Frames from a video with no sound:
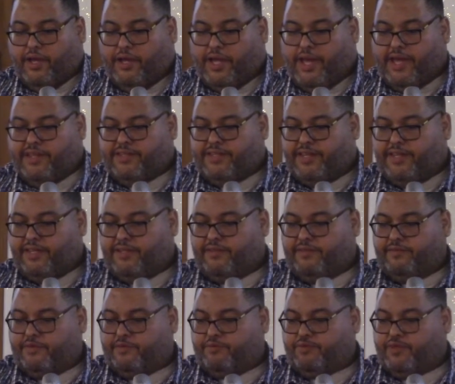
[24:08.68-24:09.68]
At the
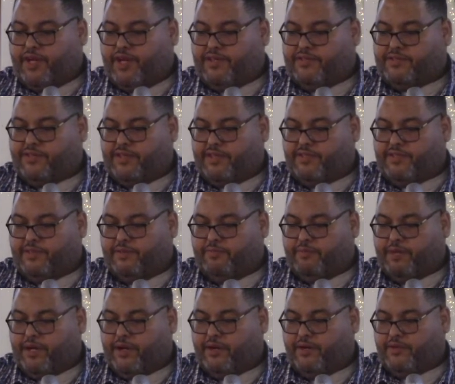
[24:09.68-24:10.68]
end of the process,
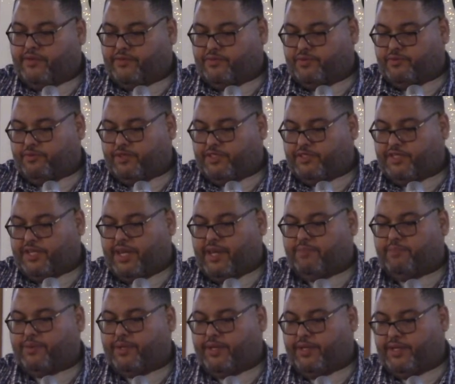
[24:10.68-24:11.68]
Americans would be
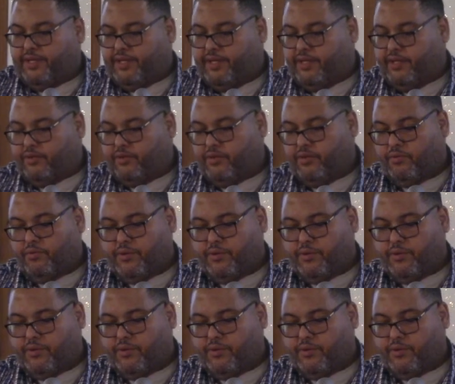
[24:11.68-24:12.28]
championing